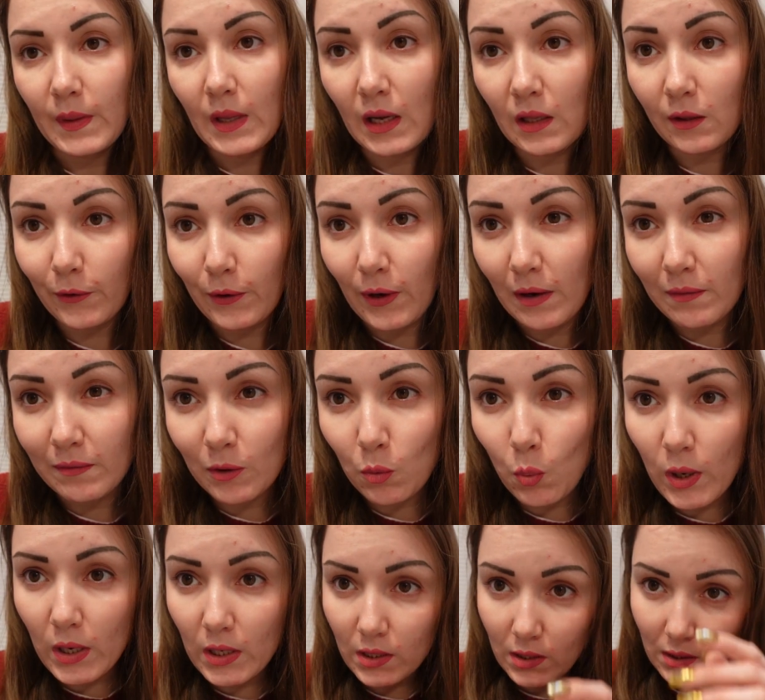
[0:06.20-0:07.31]
Hello
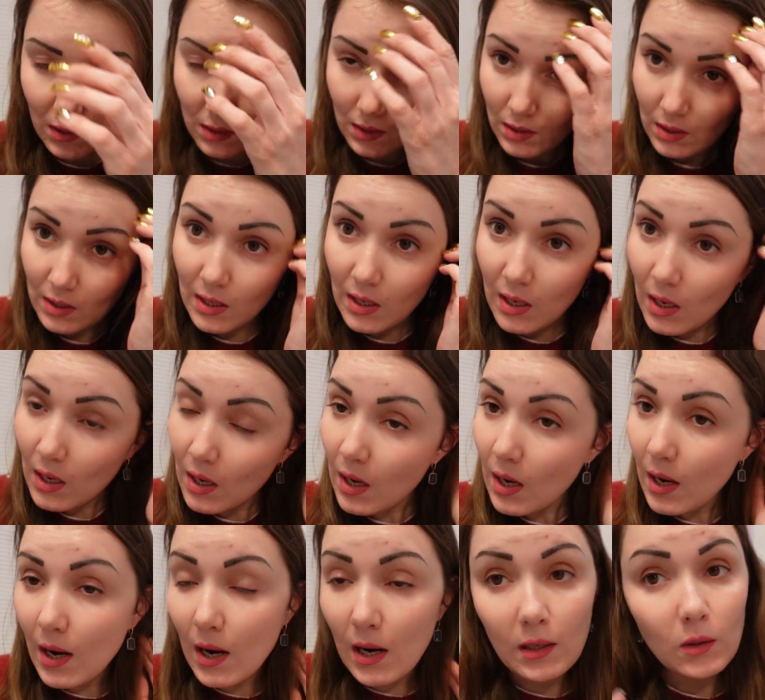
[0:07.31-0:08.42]
everyone
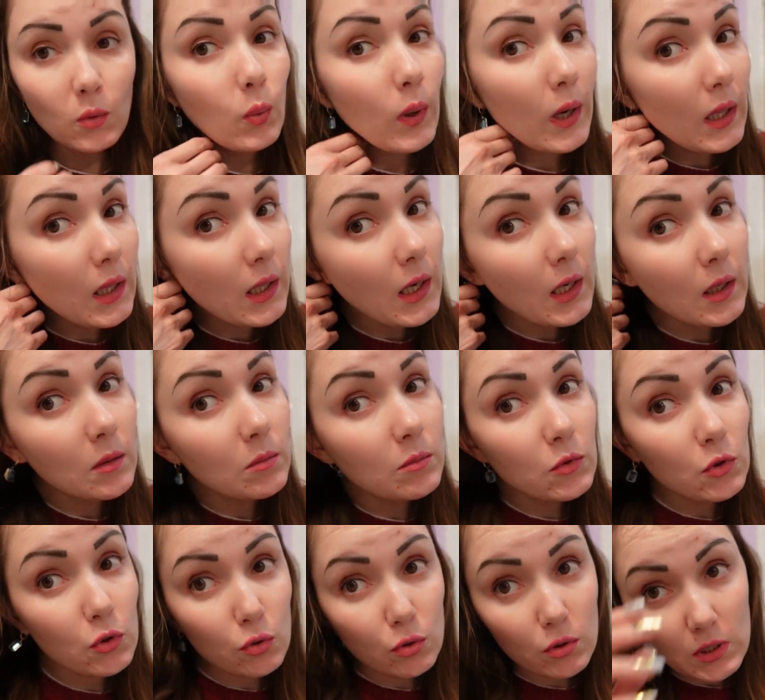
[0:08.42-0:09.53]
and
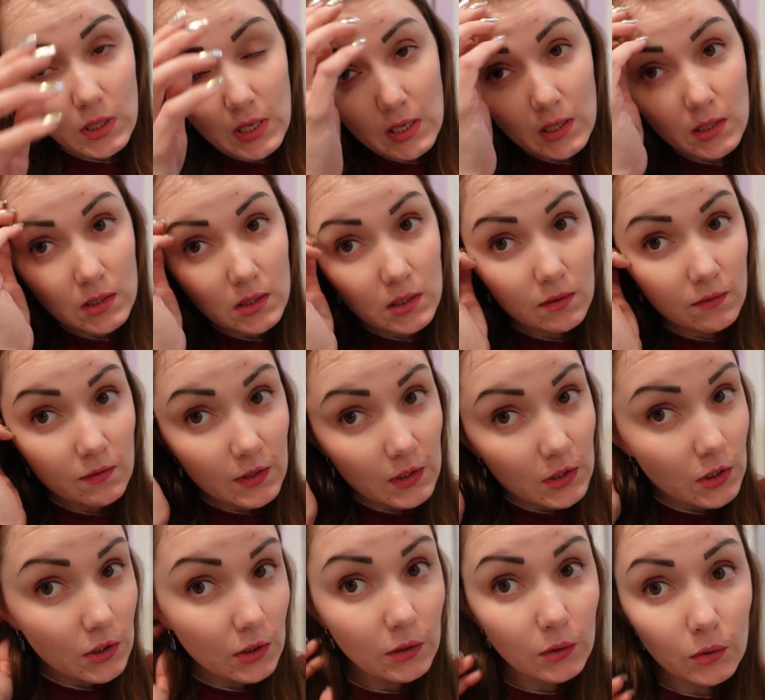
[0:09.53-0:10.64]
welcome to today's
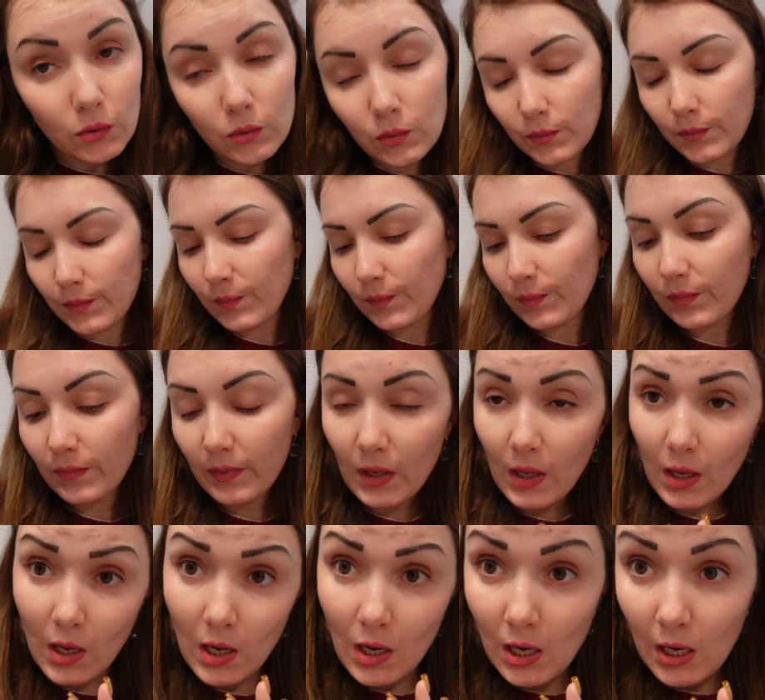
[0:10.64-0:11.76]
video.
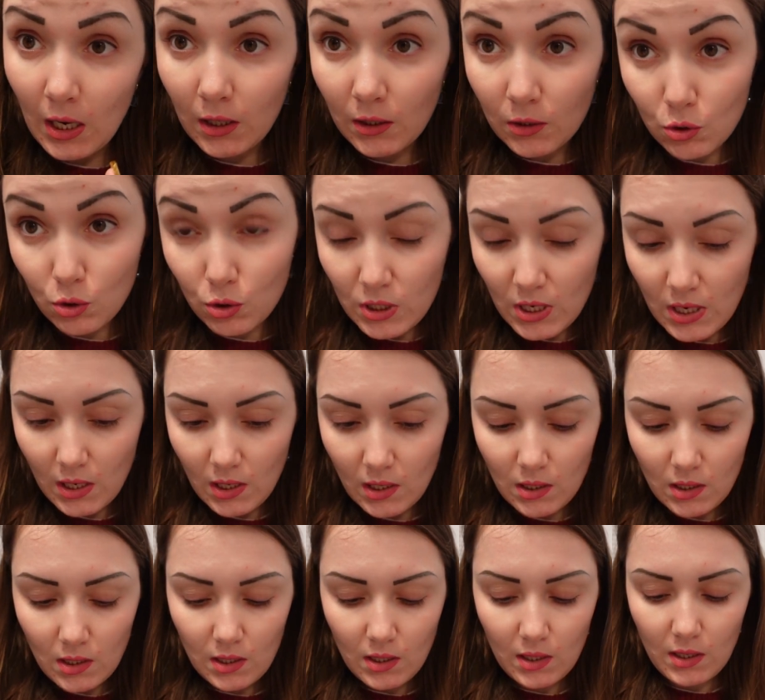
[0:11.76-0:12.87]

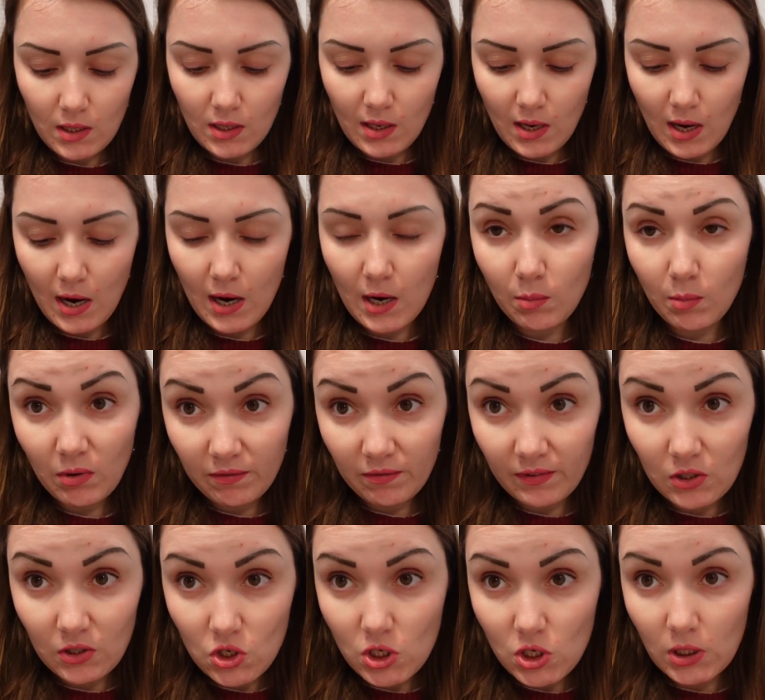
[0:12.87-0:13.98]
Today I am
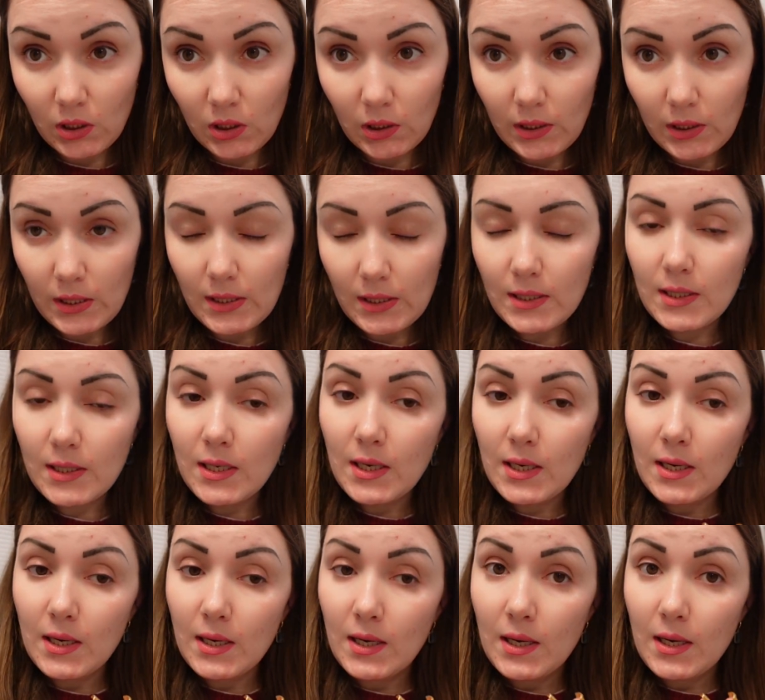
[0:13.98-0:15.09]
officially
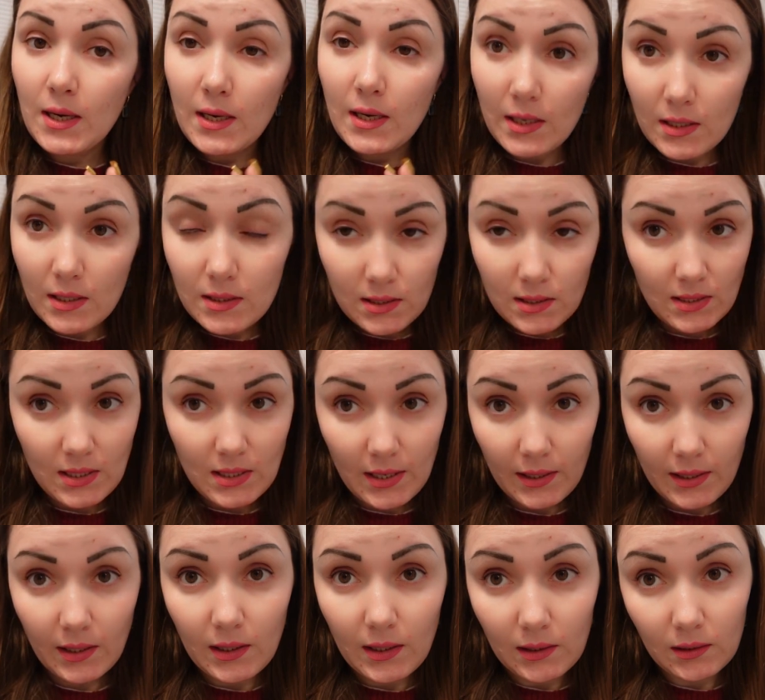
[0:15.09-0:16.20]
in
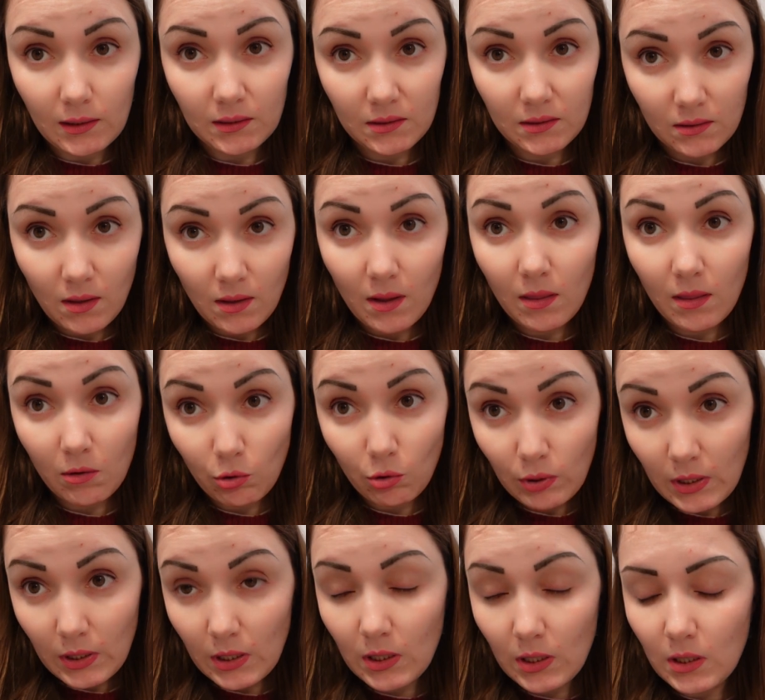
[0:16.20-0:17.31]
cycle
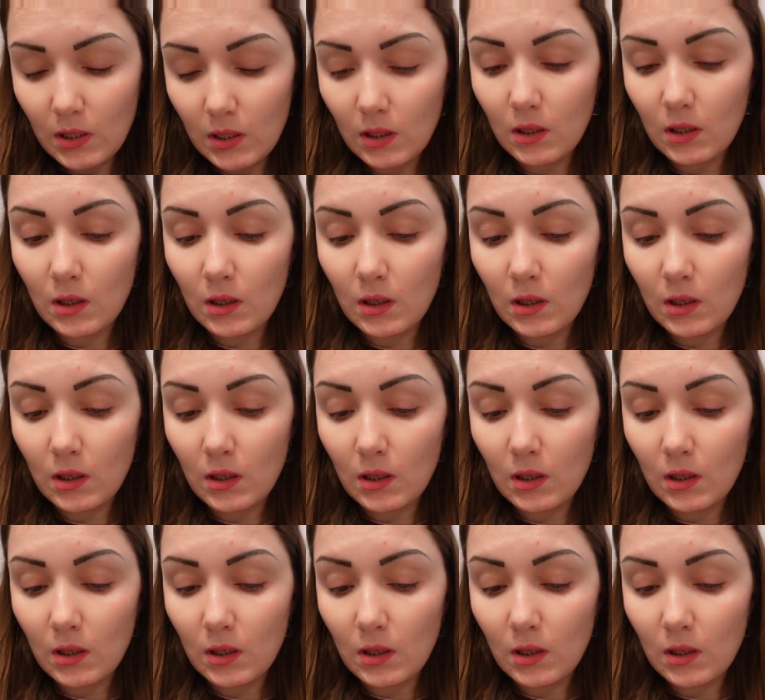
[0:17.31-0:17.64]
3